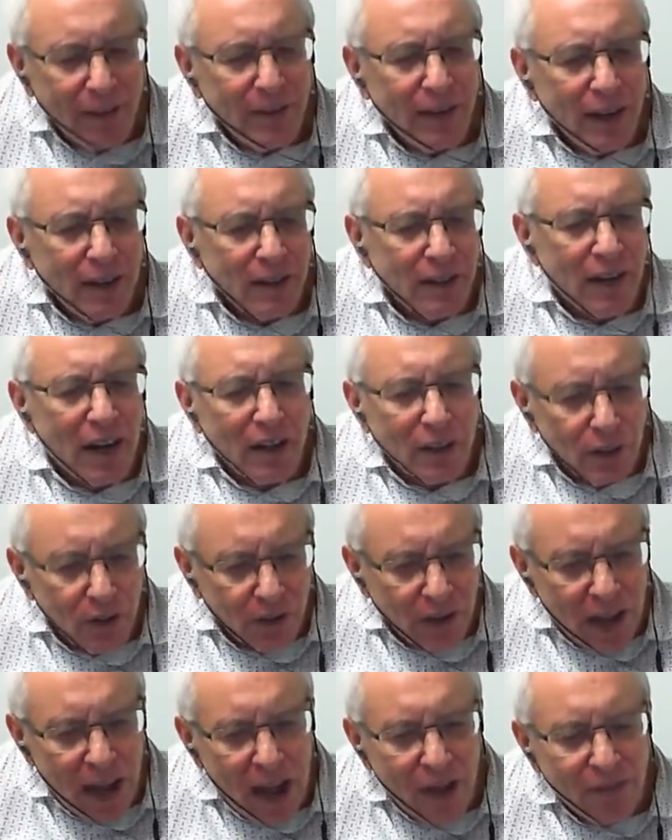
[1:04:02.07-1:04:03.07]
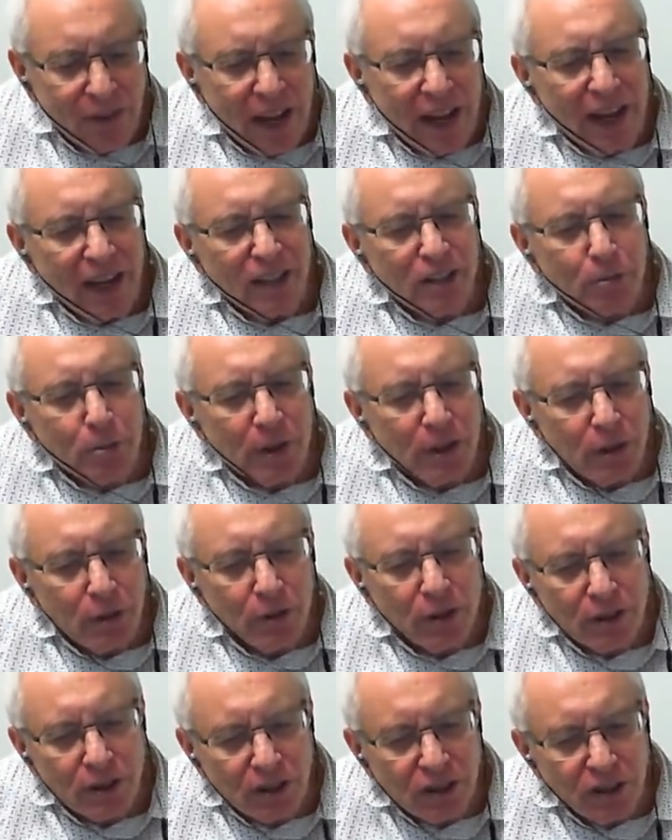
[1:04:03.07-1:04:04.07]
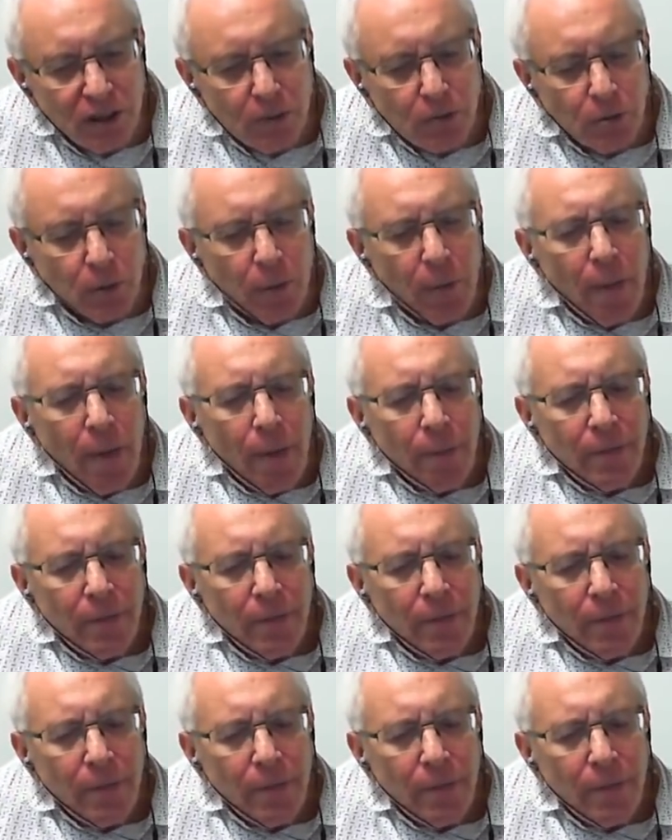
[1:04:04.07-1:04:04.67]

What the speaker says: now you don't have AIDS, but you are susceptible,